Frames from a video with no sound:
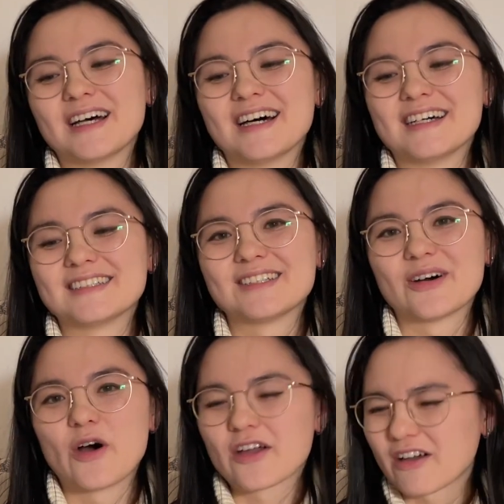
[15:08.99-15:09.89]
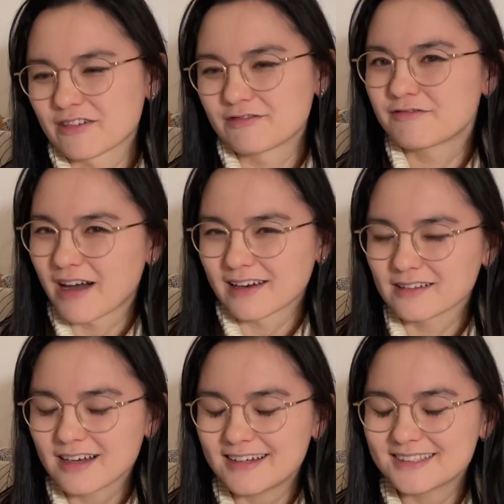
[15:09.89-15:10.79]
so I can't
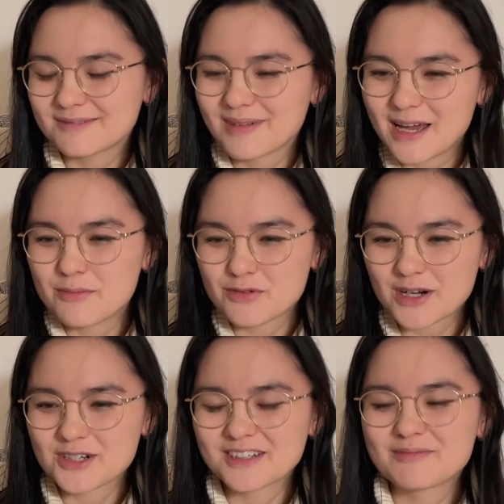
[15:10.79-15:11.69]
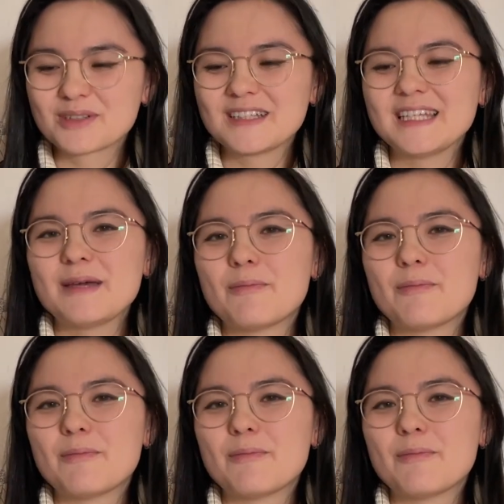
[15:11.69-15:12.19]
finalize my impression completely.